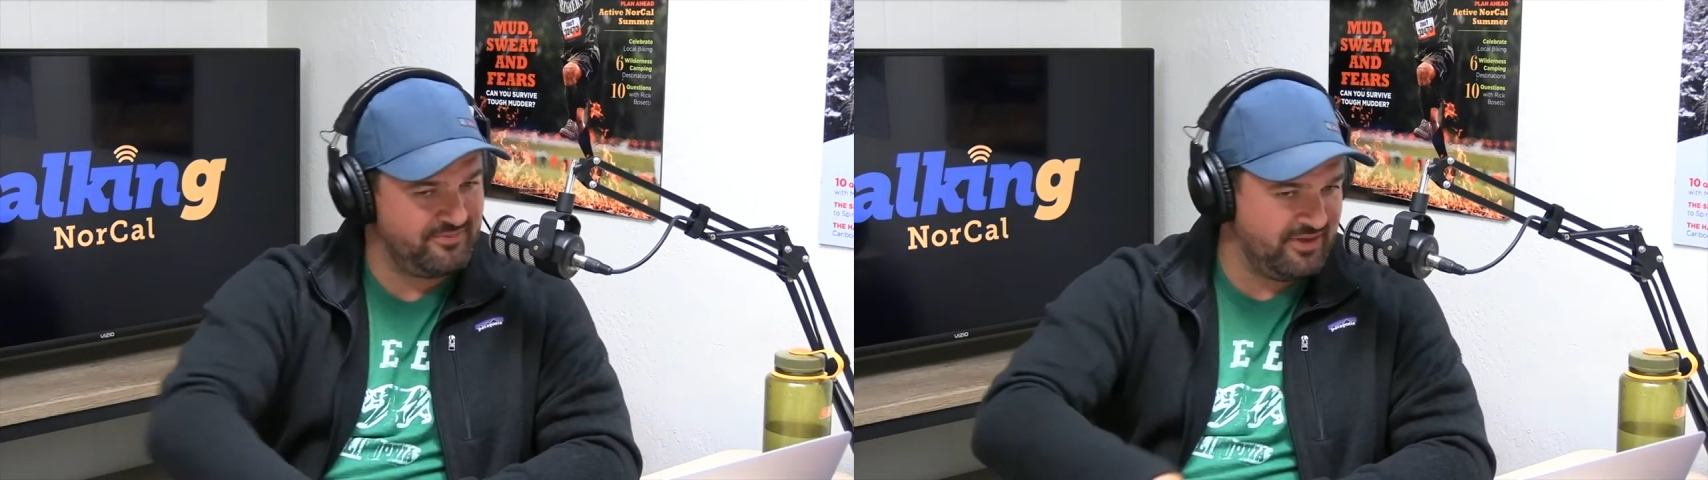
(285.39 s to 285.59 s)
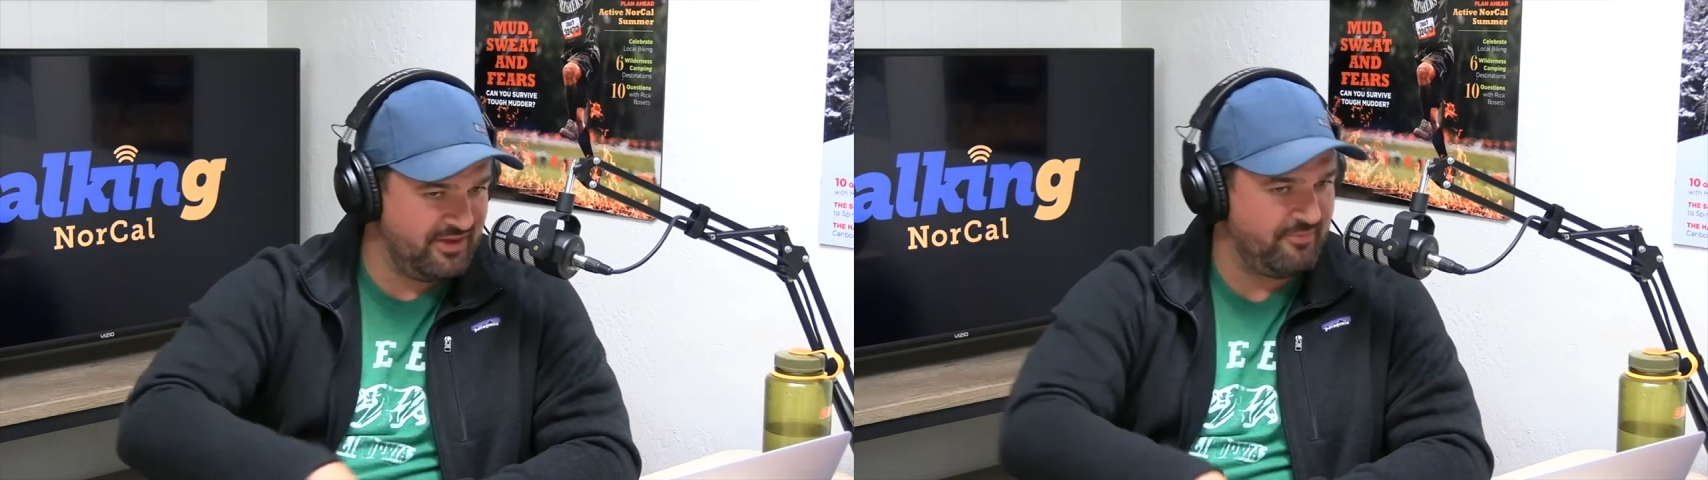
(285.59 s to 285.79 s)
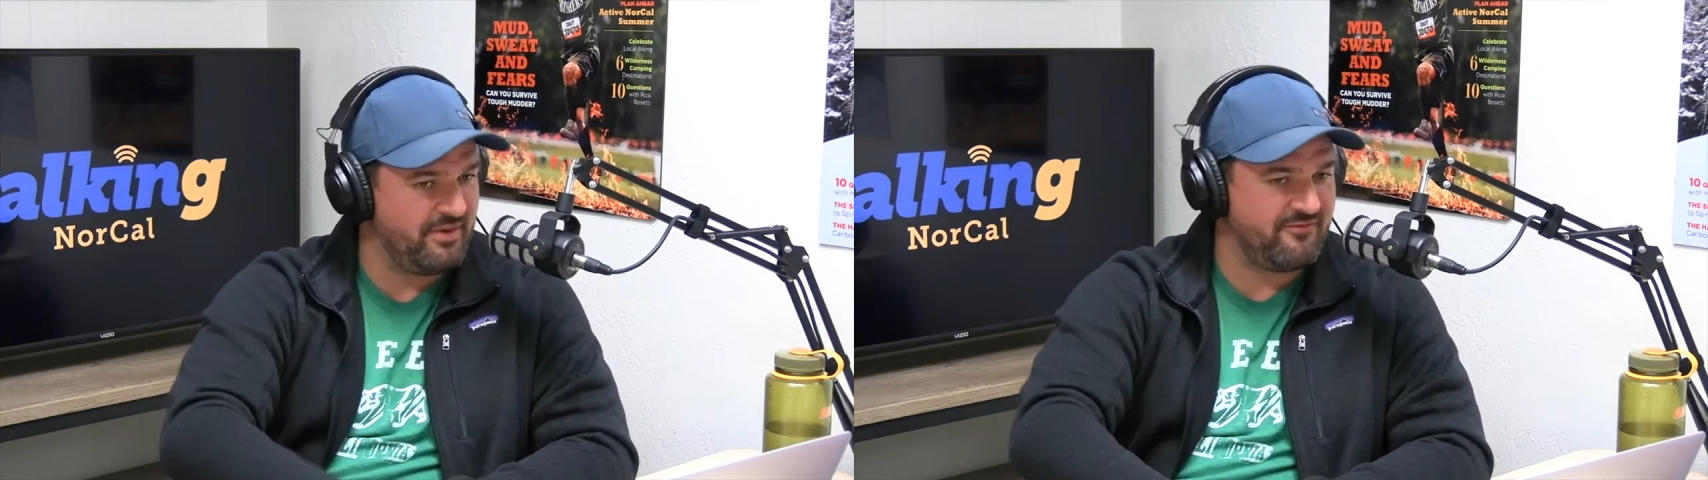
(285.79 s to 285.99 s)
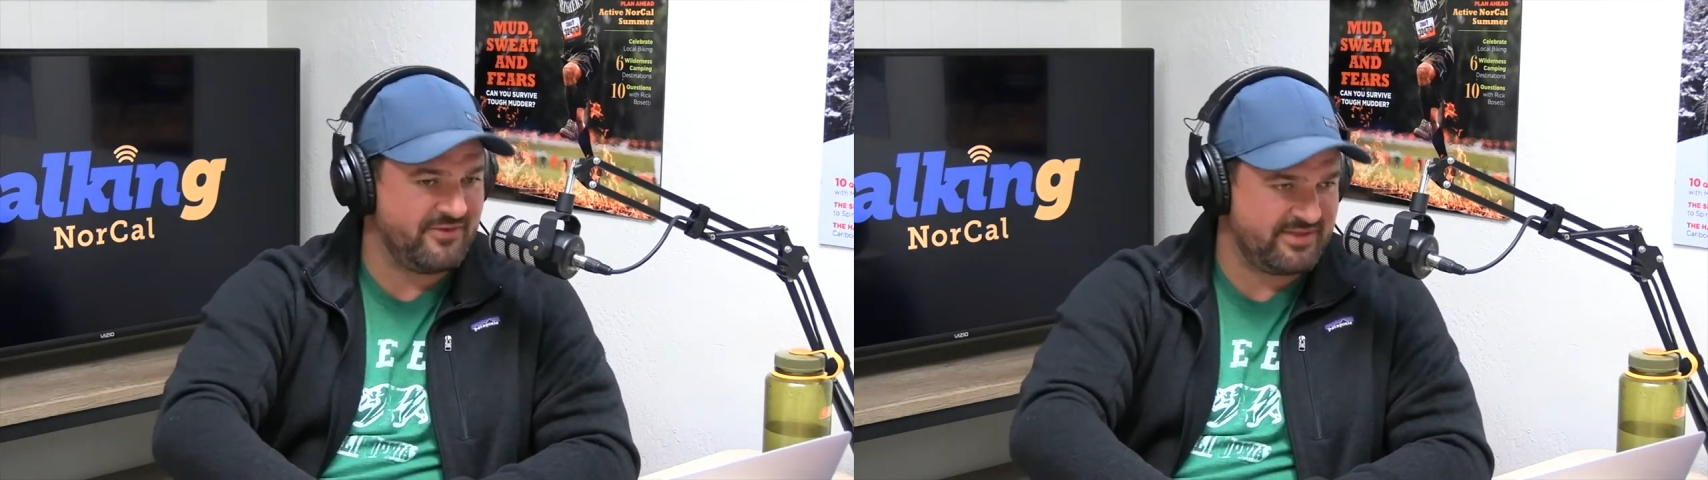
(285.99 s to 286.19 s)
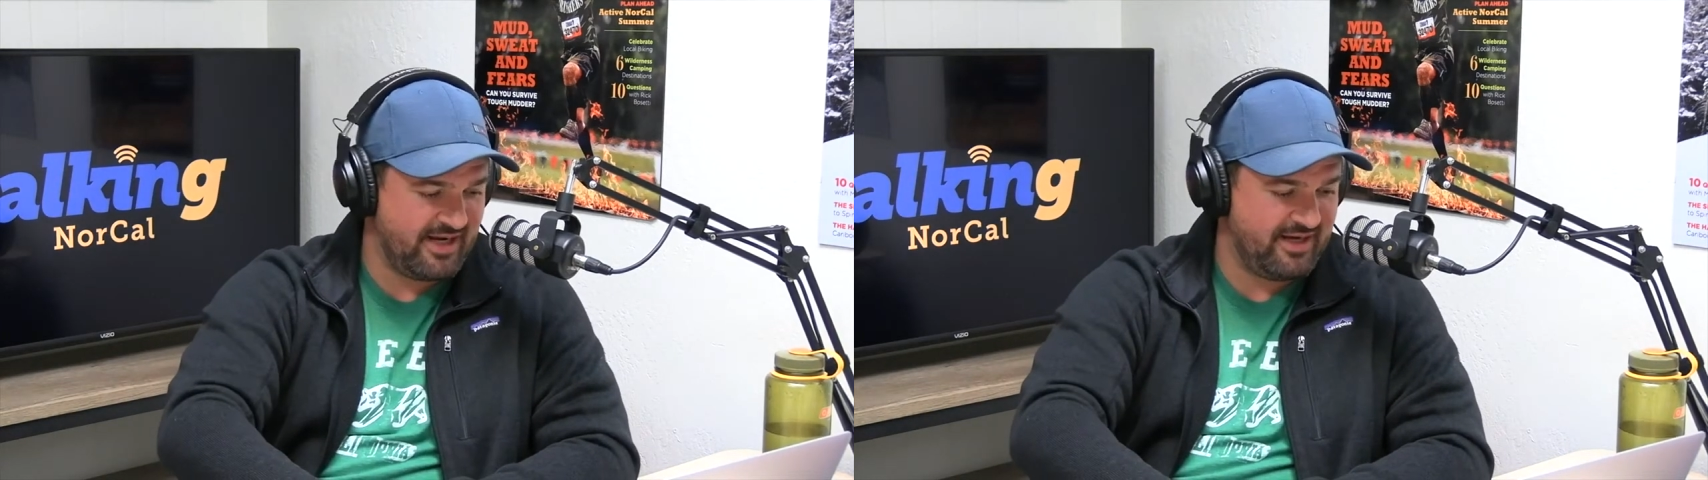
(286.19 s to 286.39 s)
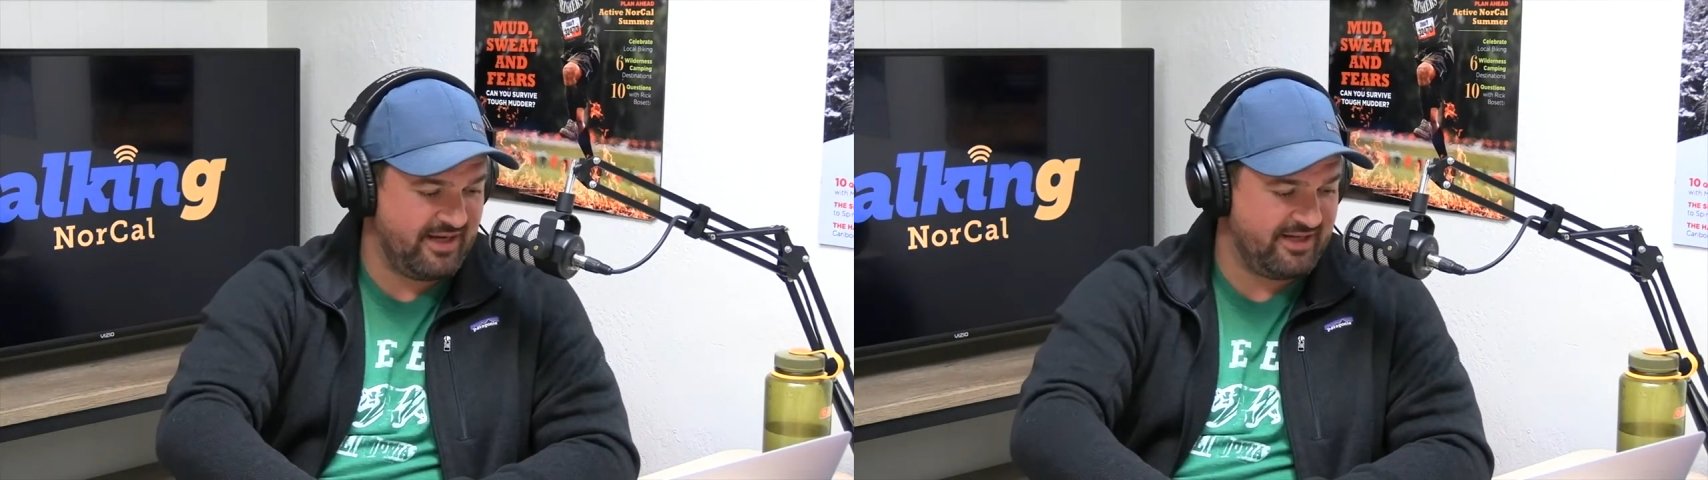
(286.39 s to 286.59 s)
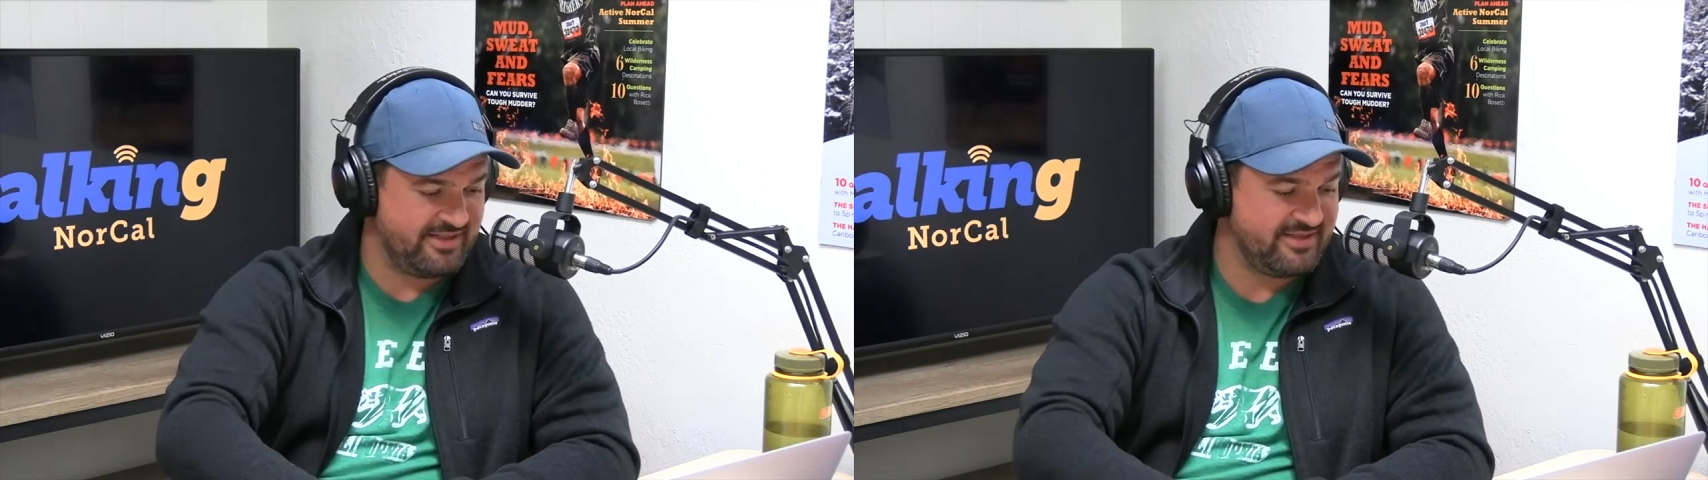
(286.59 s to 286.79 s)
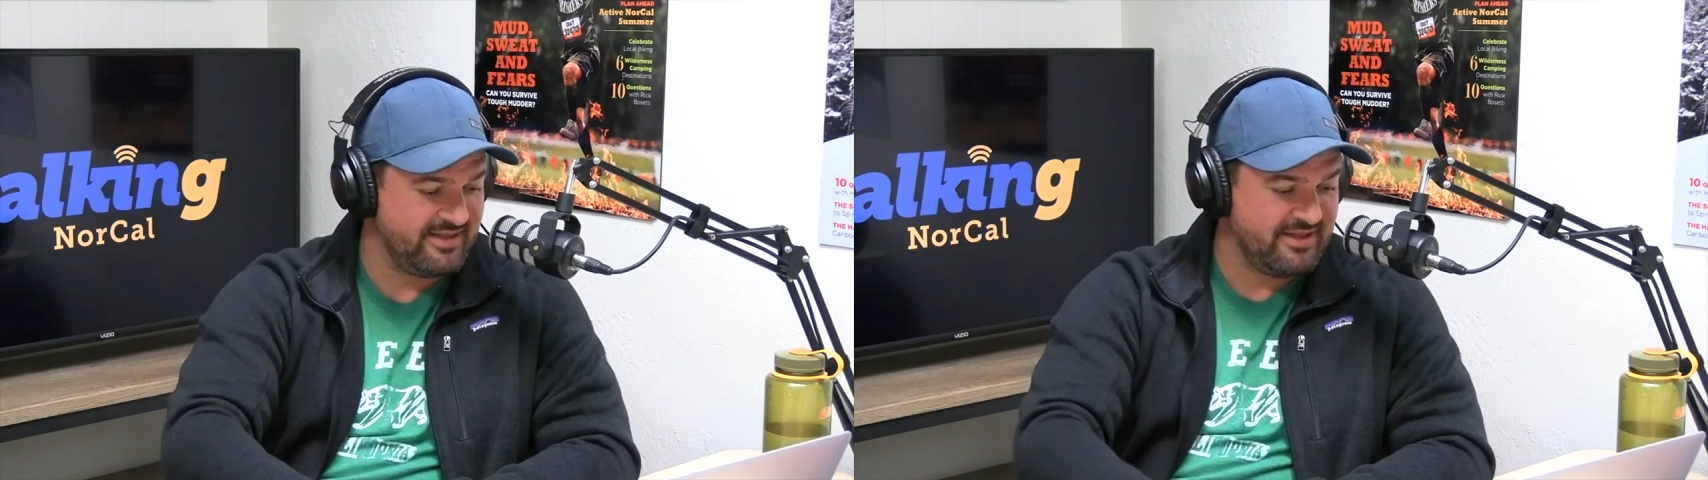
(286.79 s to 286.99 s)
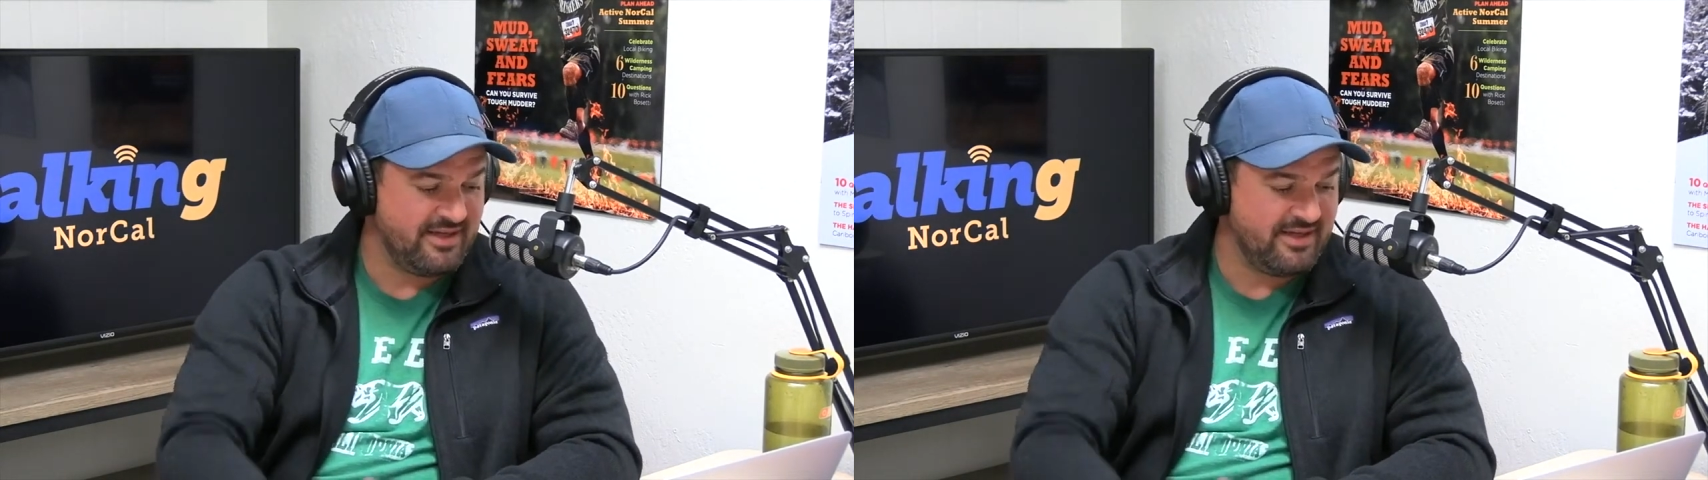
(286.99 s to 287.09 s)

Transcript: Bigfoot sightings.